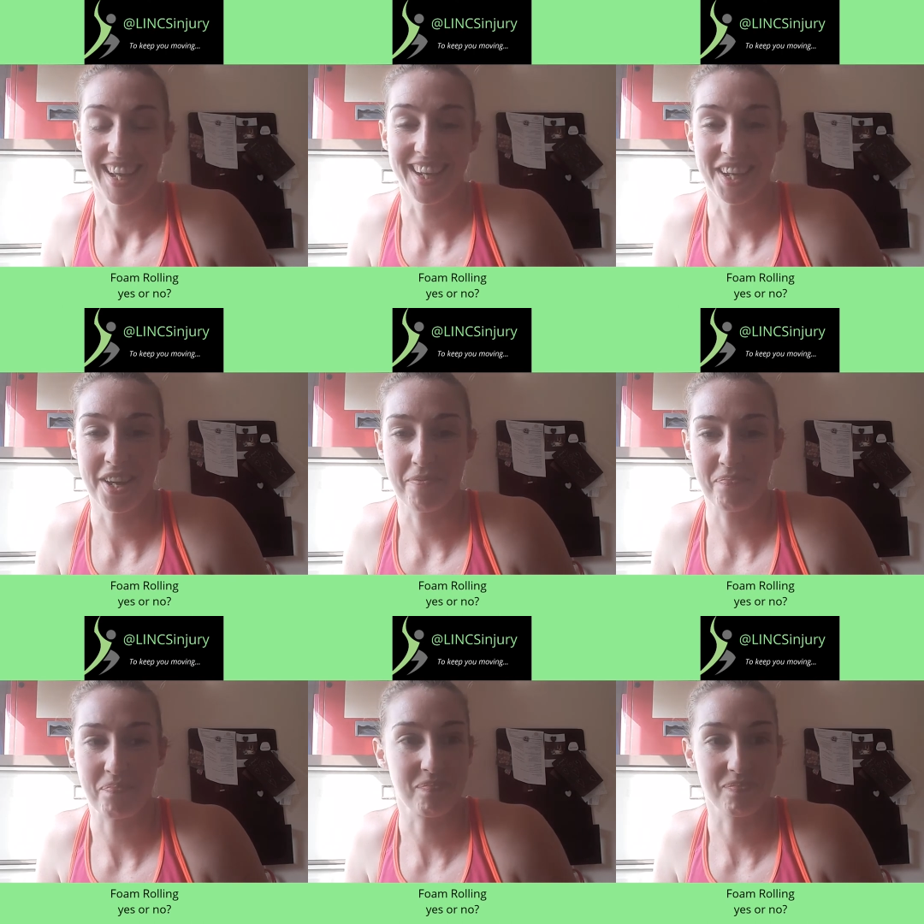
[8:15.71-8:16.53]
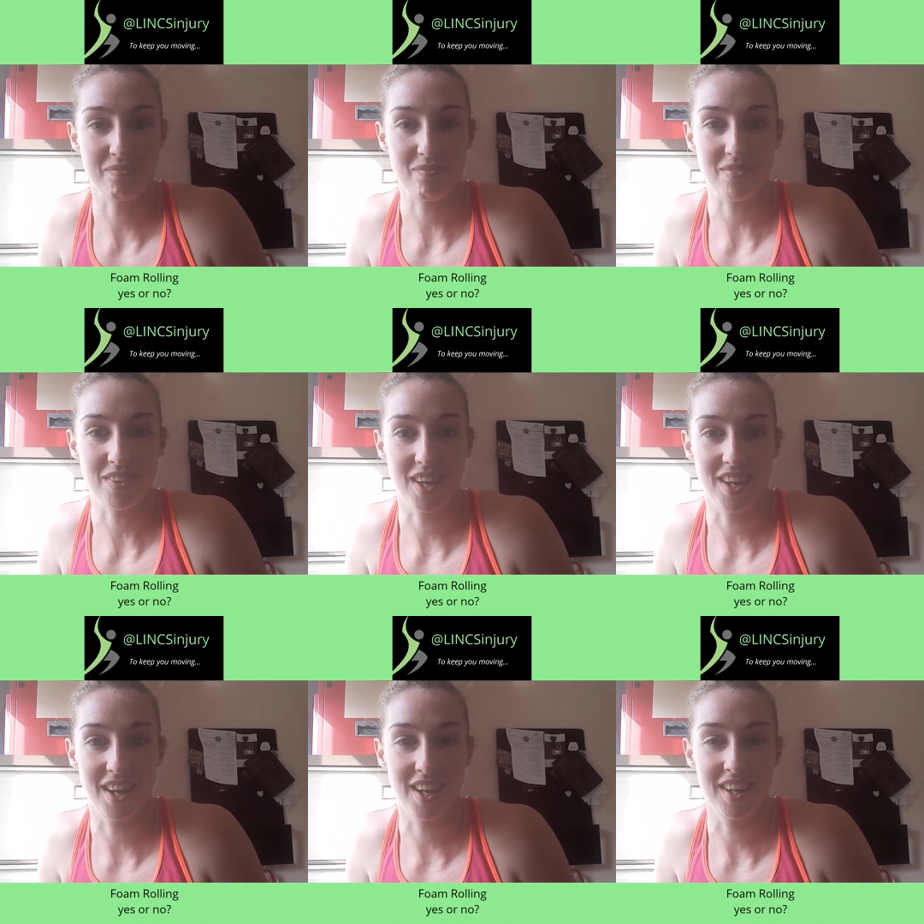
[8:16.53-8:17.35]
Um,
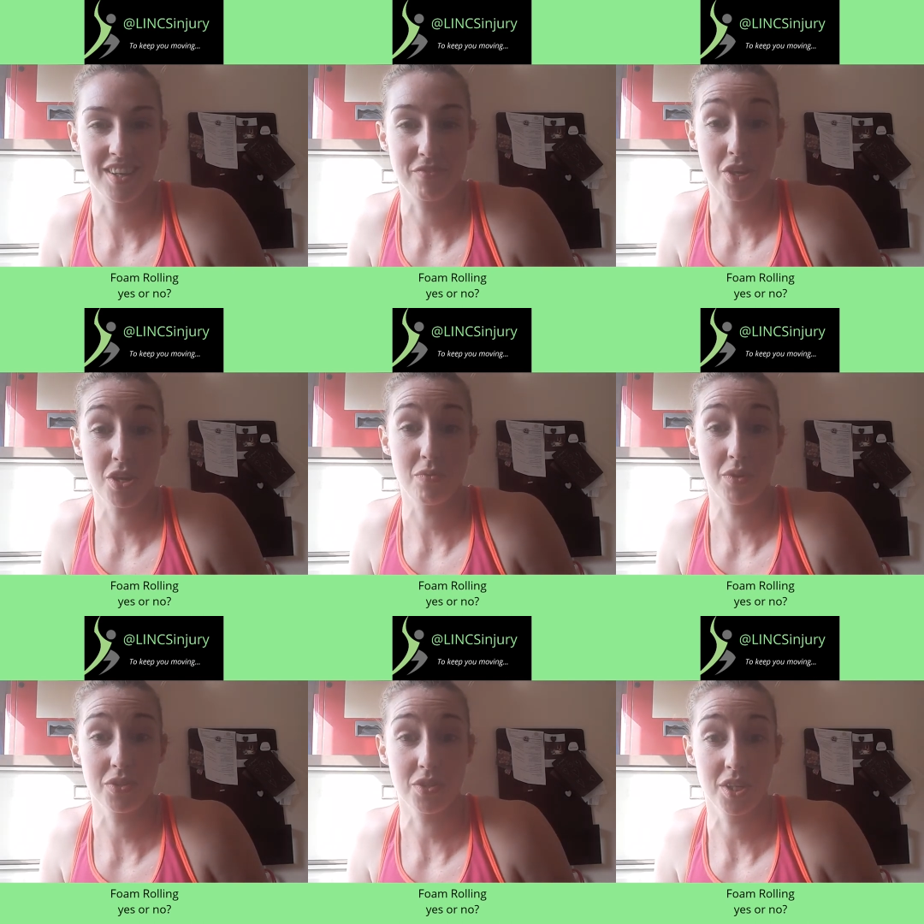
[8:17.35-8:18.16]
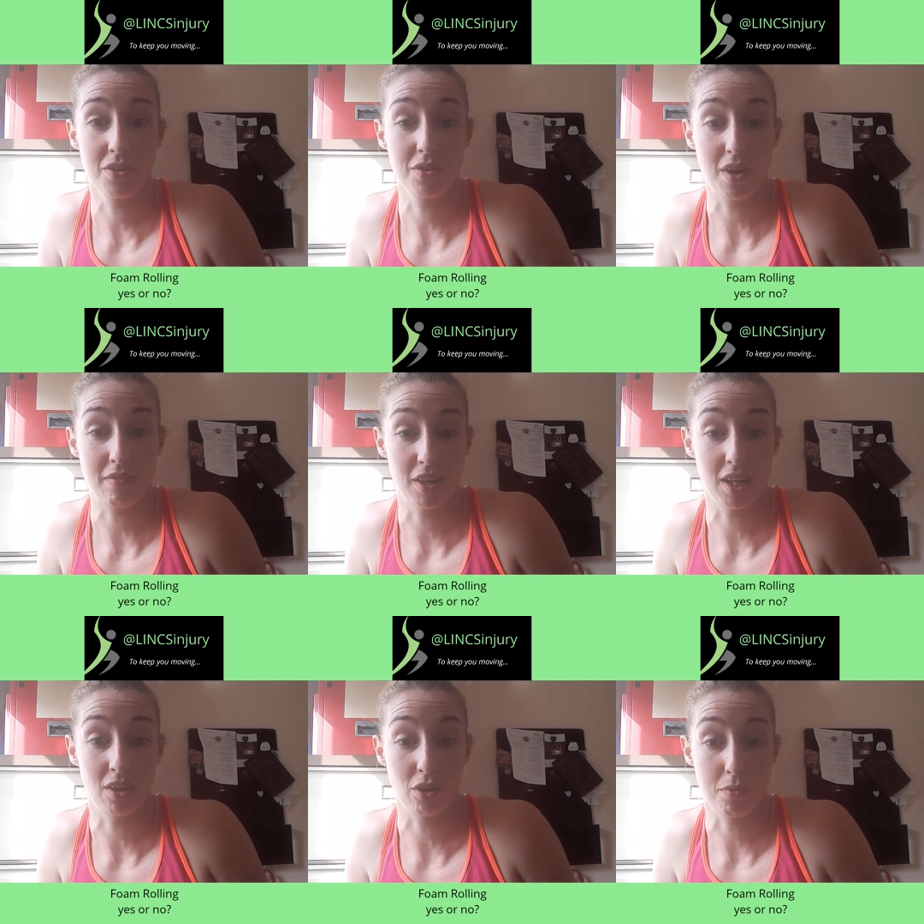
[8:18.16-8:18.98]
uh, if you want to have a
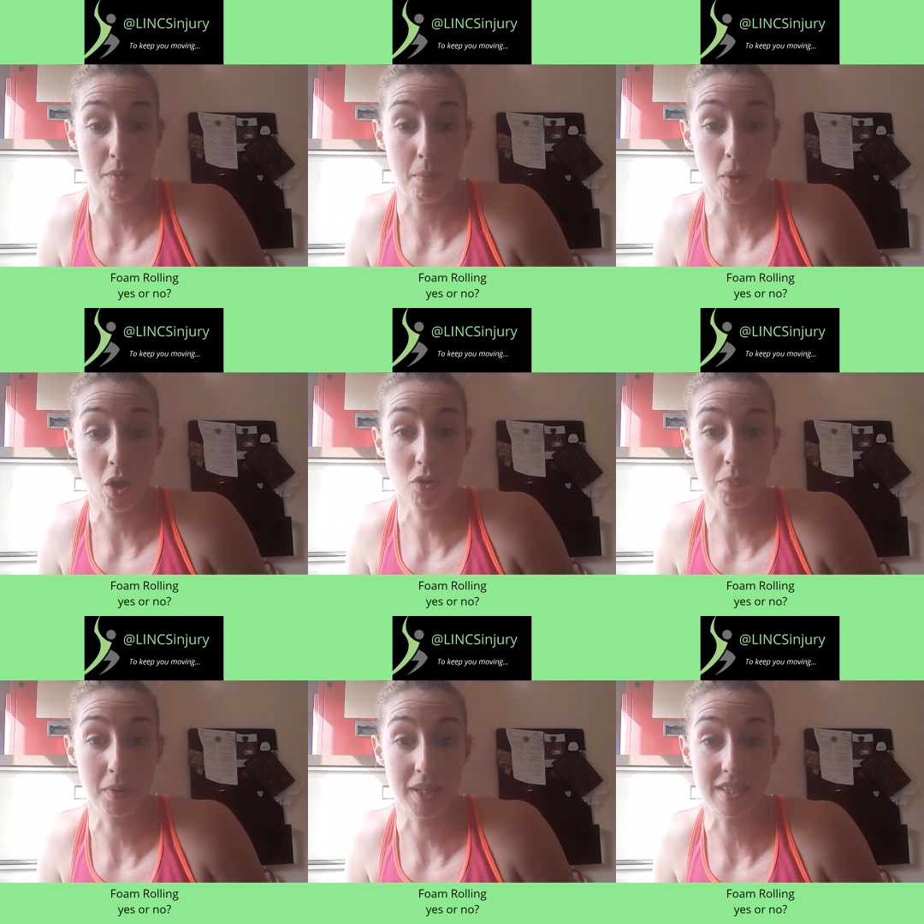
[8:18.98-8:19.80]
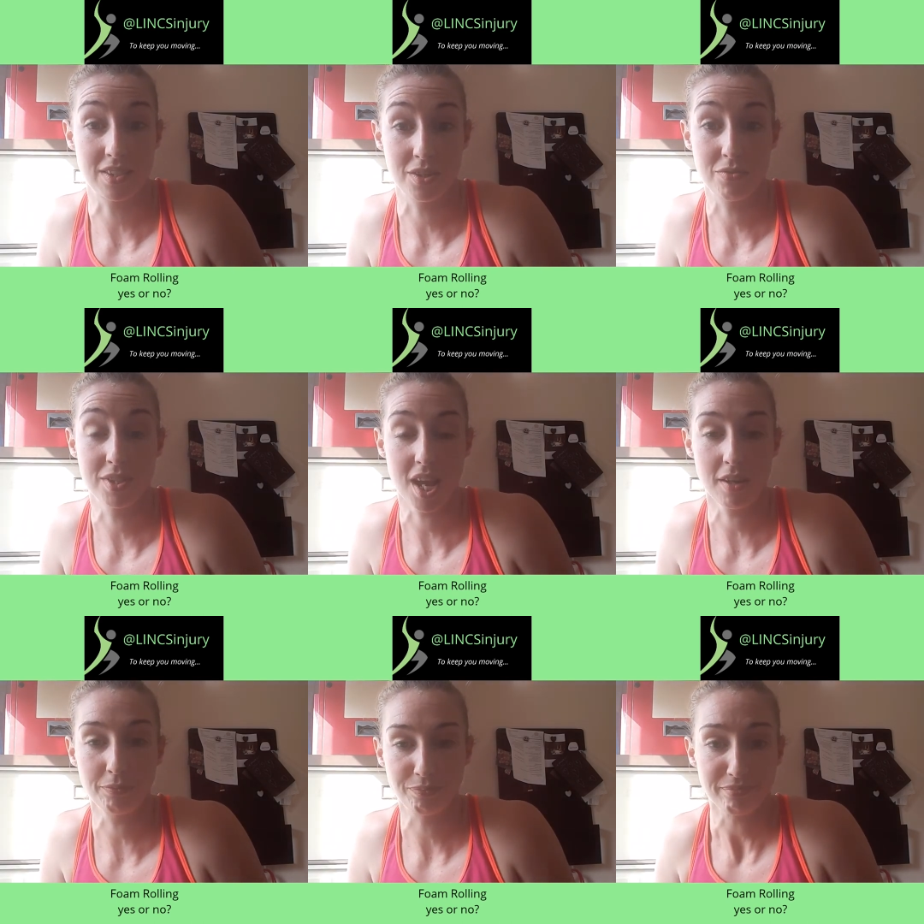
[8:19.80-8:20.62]
little look at my blog, please do
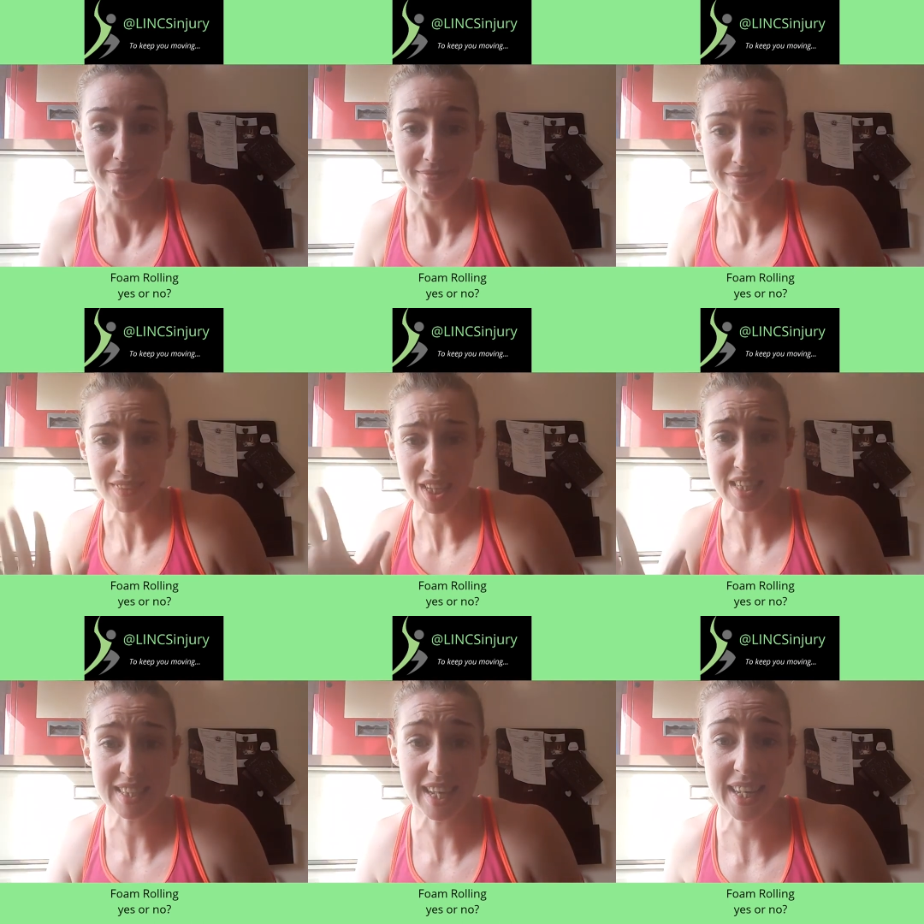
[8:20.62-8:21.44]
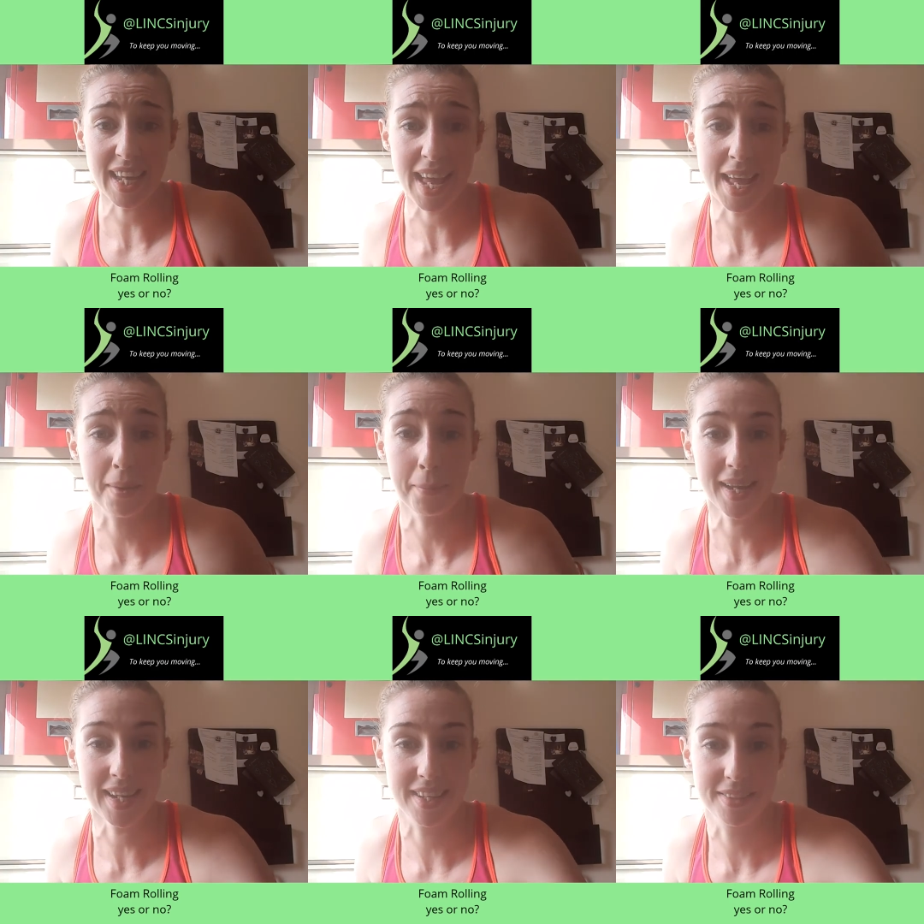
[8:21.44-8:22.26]
so. Take care.
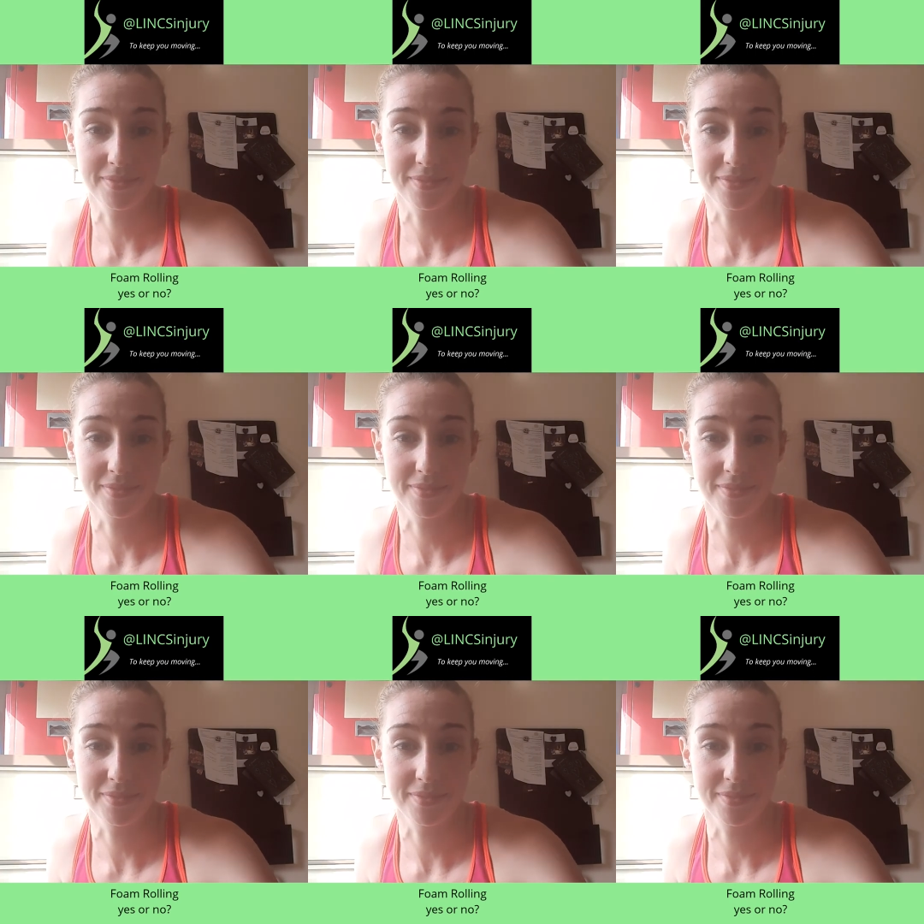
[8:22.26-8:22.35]
Bye.